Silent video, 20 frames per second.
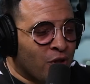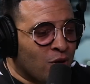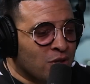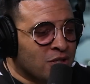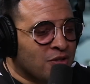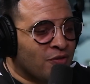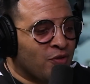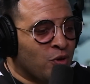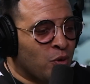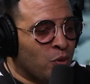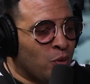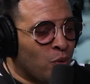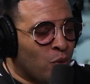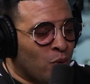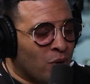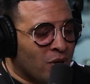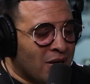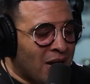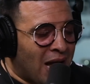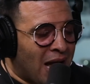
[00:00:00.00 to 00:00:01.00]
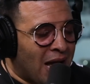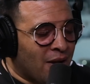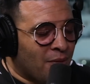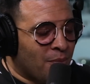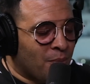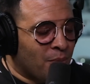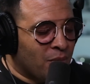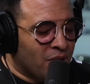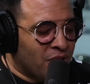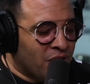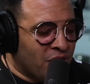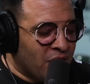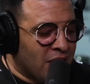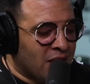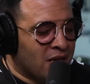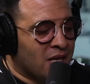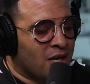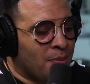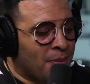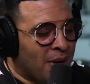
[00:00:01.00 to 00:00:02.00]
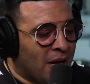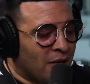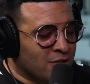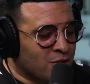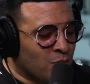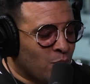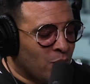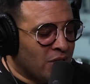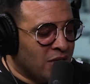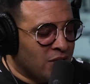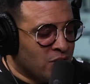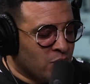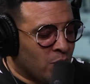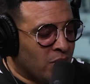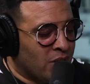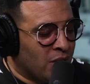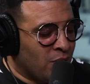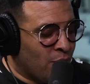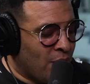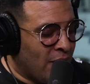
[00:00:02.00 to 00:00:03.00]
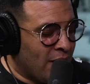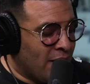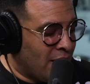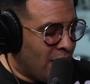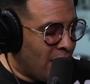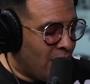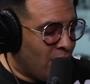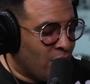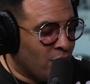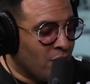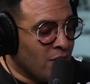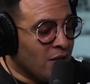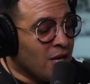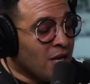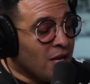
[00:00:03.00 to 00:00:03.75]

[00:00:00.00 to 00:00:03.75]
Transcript: those of you who are not thinking about 2020 right now,